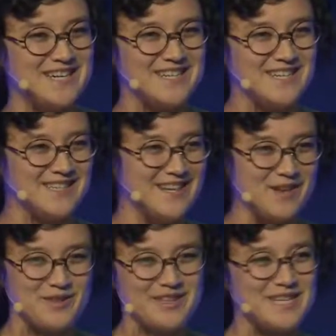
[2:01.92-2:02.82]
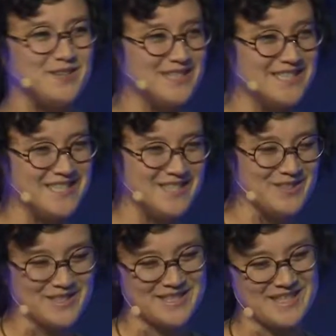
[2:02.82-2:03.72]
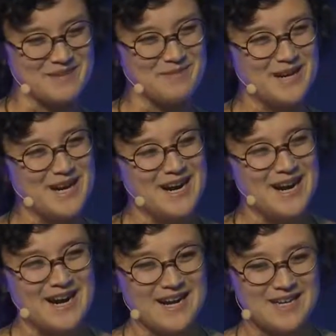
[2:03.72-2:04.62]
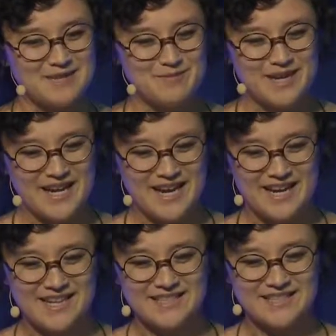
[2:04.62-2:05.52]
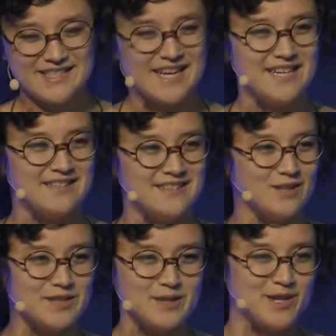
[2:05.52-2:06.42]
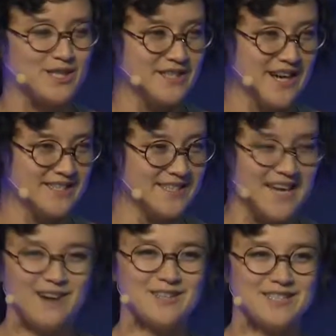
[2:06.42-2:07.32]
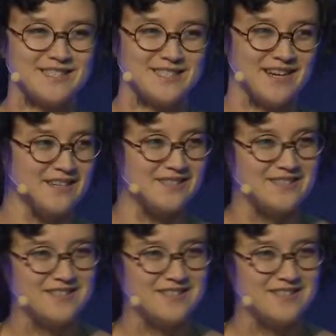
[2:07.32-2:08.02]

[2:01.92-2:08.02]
healthy language towards them. And instead, the only question they ask is, how does it scale?